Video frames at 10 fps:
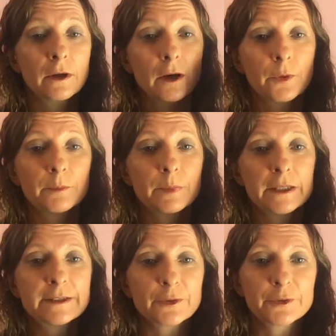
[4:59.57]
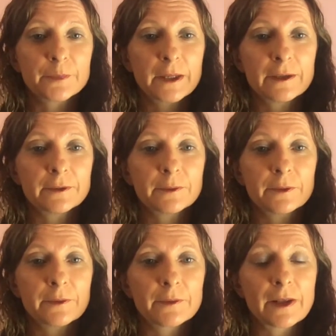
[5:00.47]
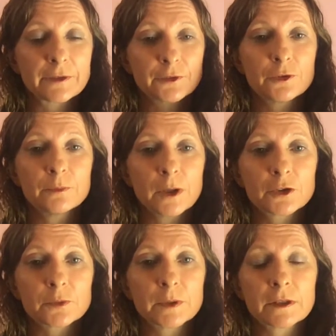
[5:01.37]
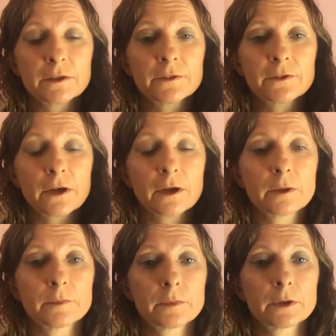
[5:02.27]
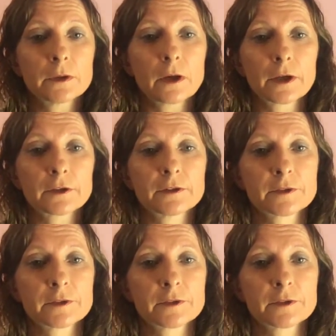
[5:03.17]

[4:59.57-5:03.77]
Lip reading: I won't bleat on about that too much because I could